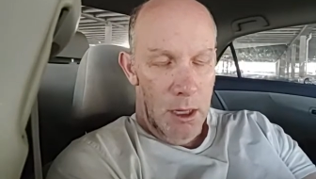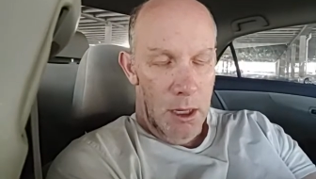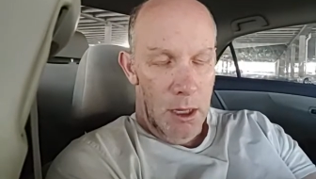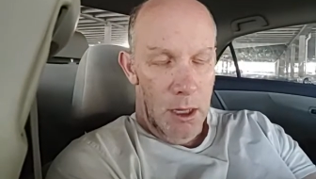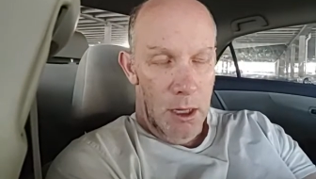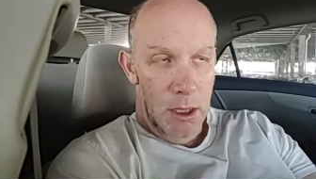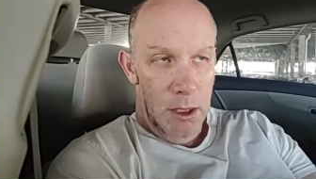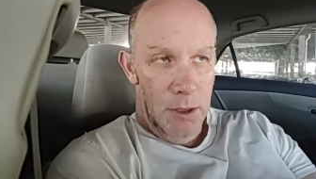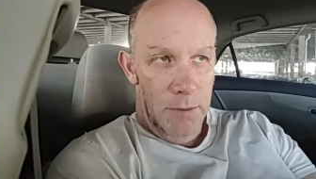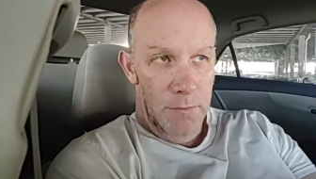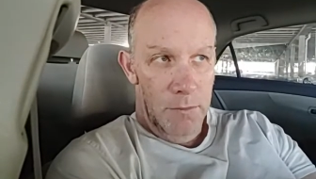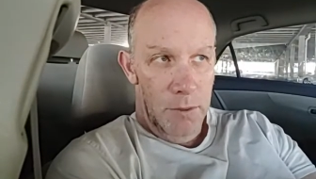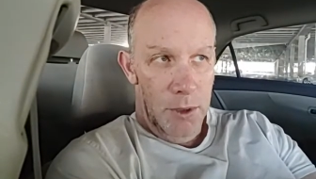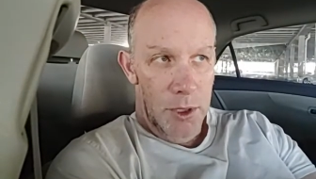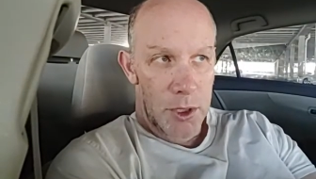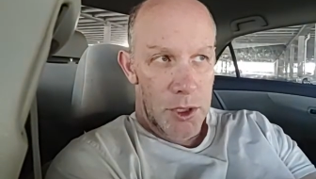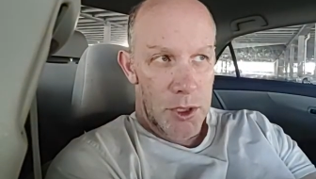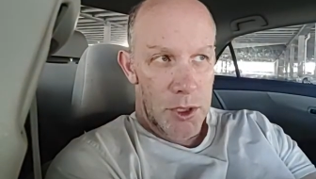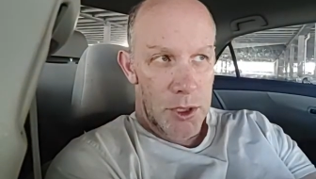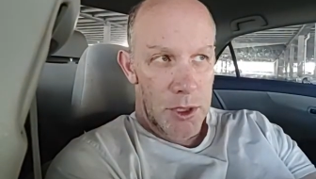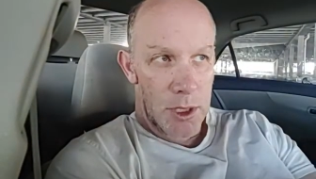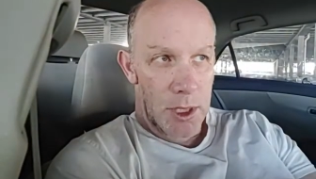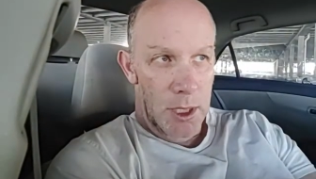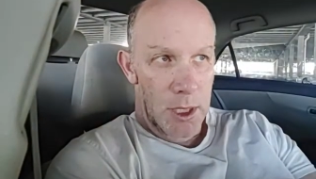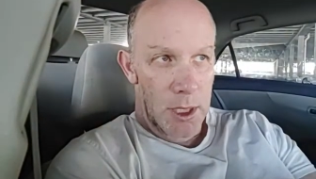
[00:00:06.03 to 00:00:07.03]
all of
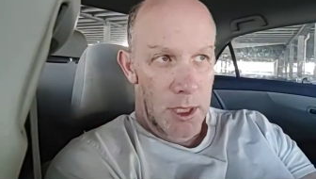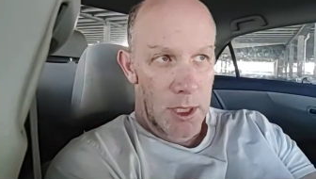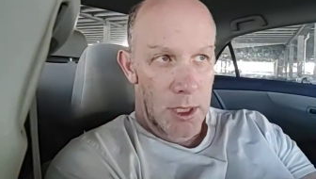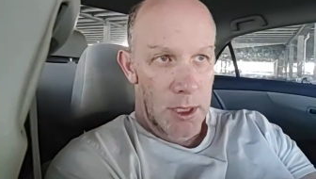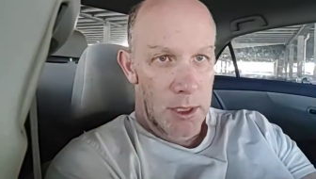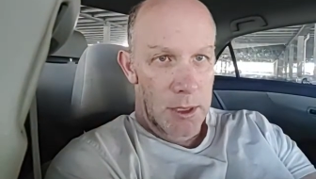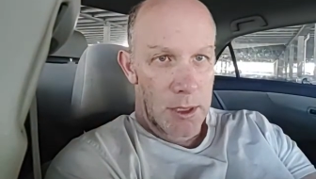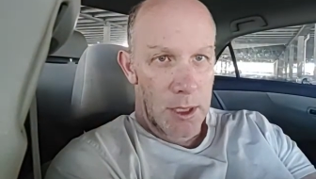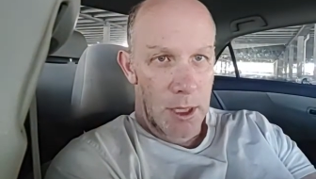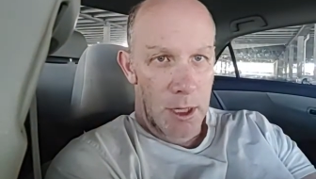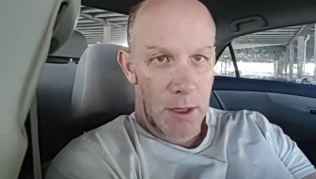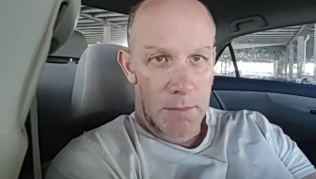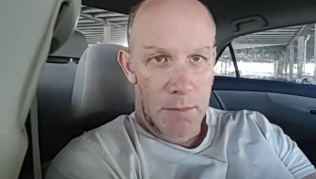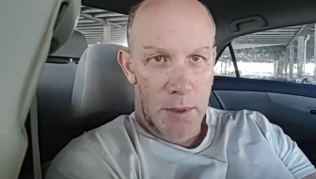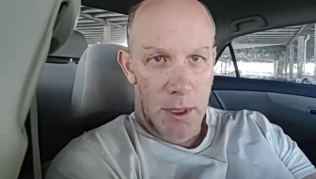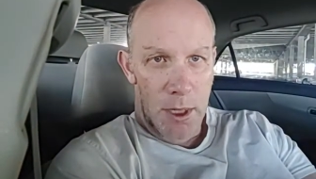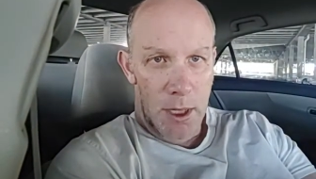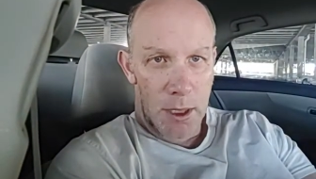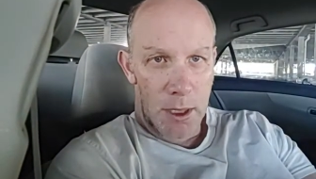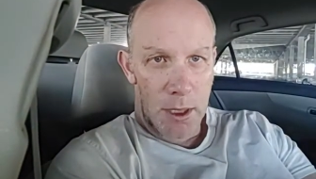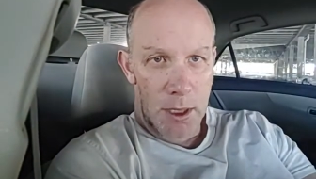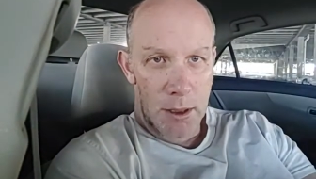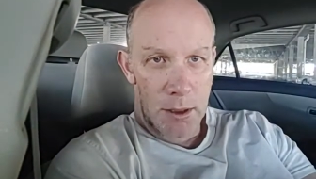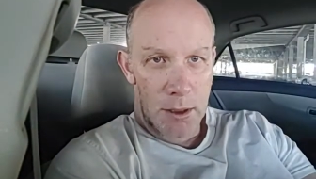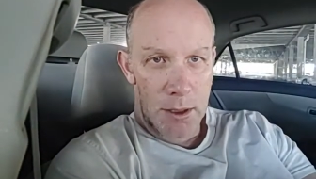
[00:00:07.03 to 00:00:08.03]
which uh, date
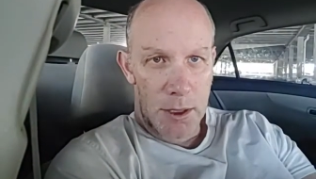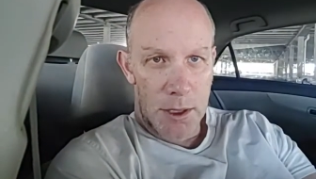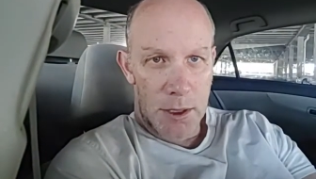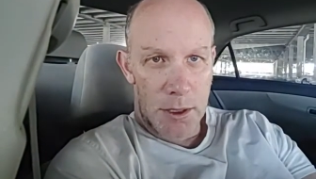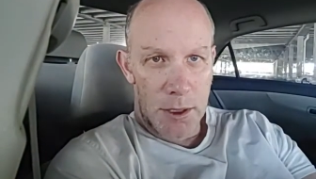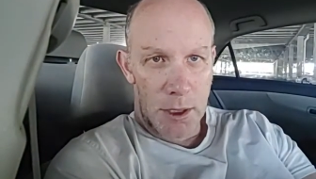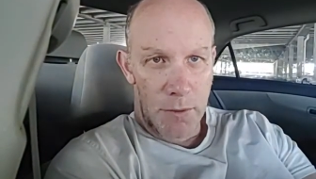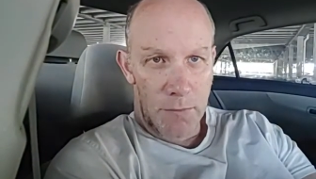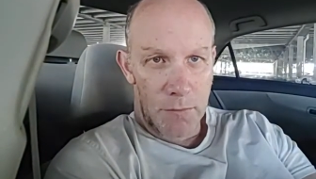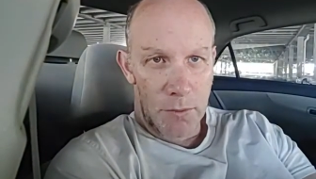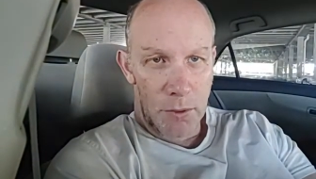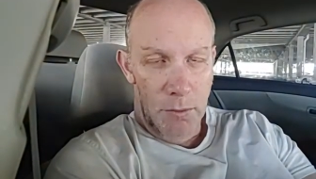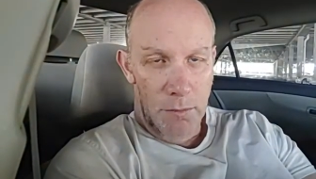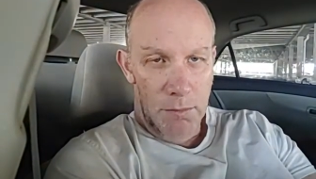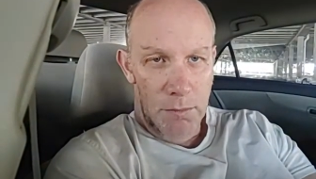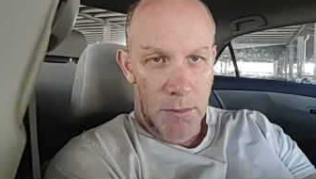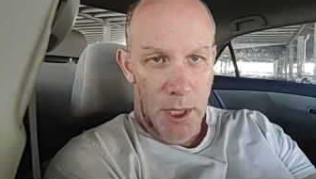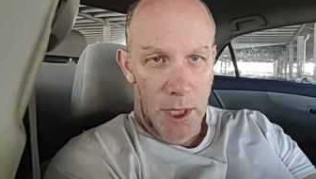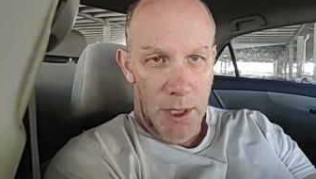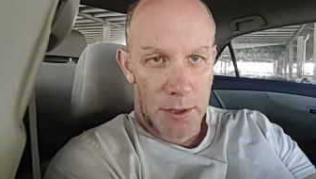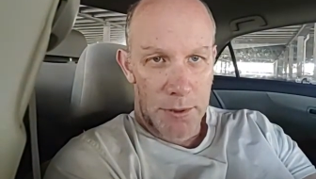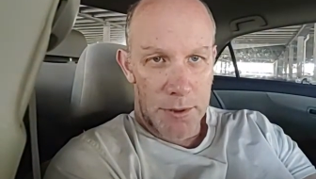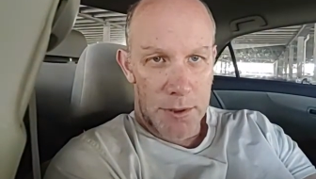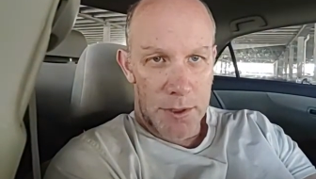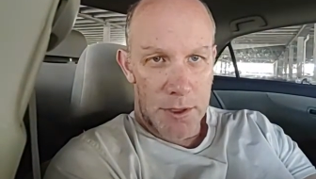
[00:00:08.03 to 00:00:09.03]
back at least several
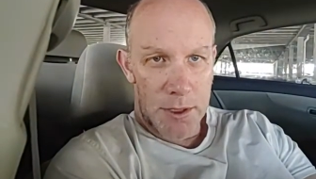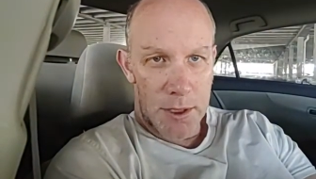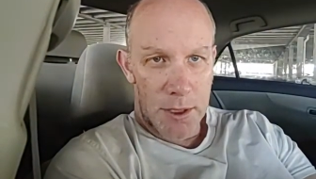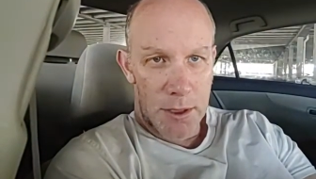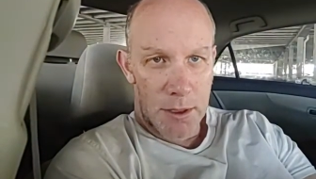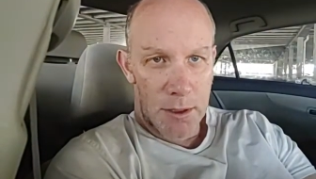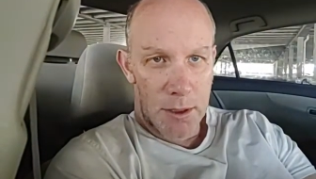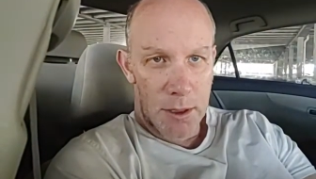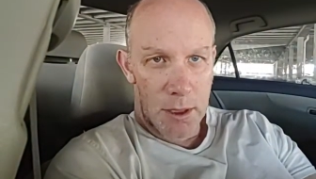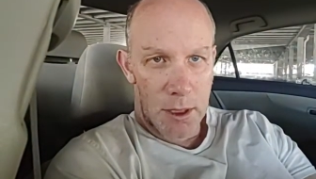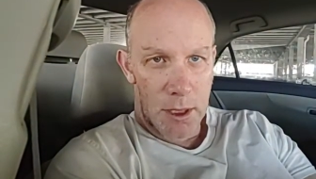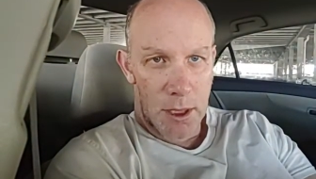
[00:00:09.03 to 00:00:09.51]
months.